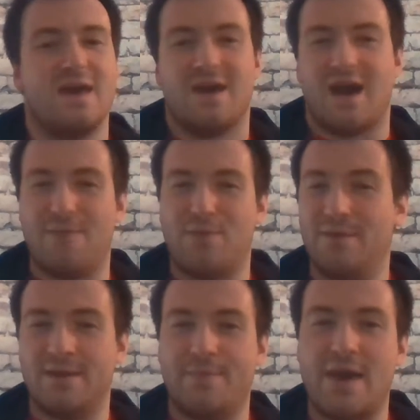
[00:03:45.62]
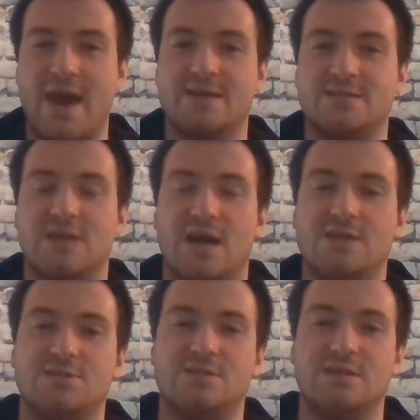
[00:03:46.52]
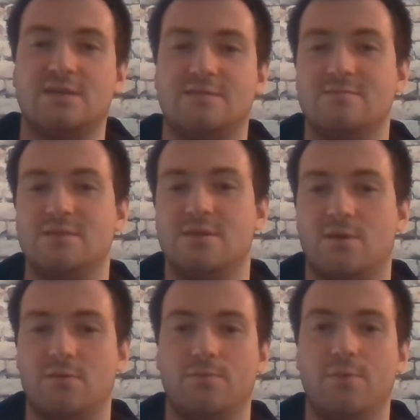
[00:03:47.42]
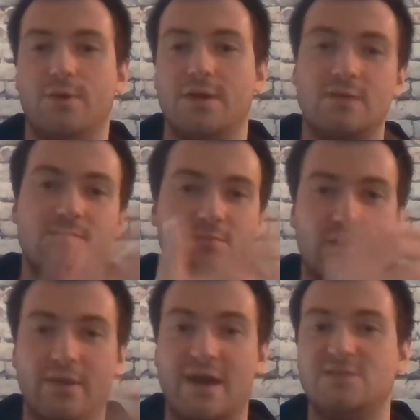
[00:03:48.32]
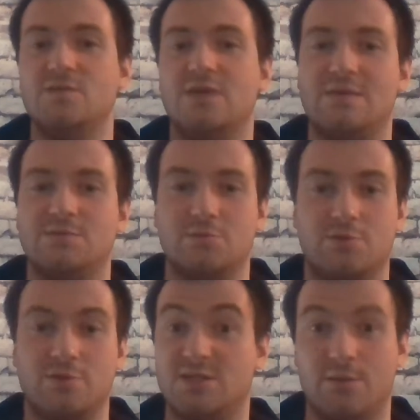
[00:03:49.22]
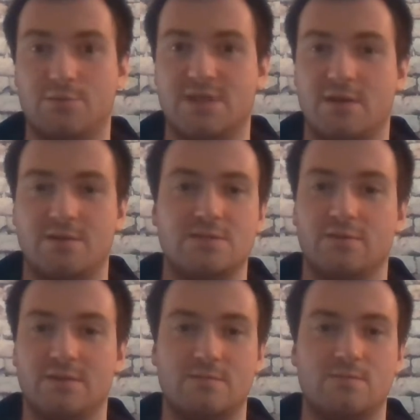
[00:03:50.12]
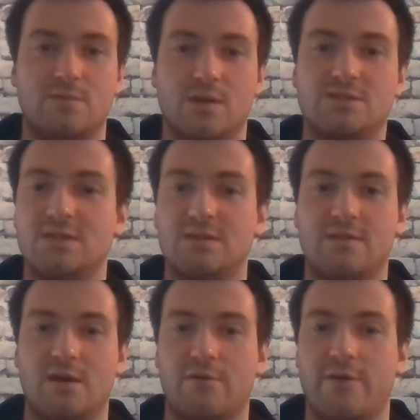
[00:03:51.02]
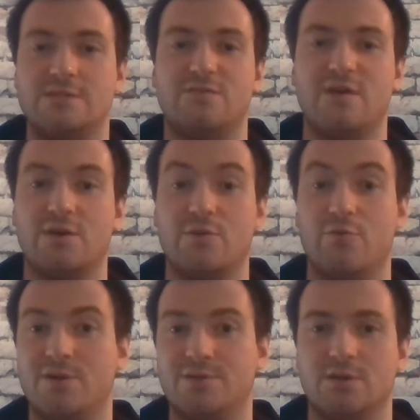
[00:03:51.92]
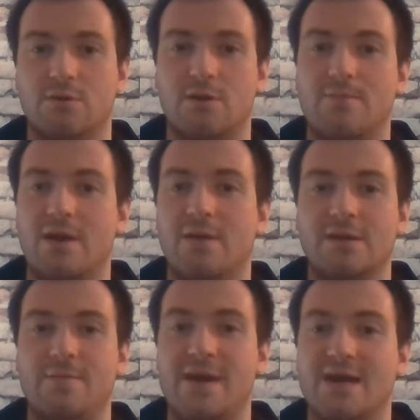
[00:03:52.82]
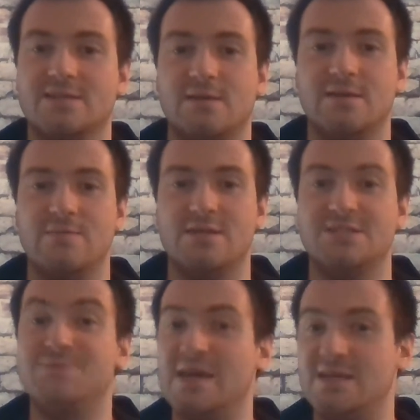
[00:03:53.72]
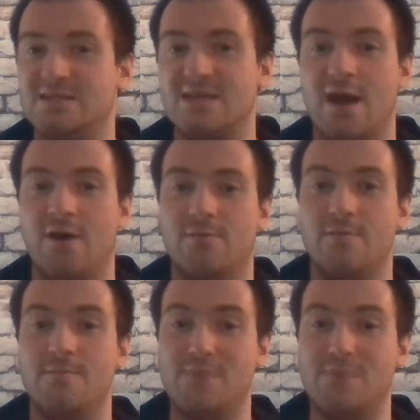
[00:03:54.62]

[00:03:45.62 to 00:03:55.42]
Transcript: I'm probably going to pass. I just think that, look at the last few games when Chris Dunn was out. He's only exceeded that crazy value once, so I'm probably going to pass on him in this pace down,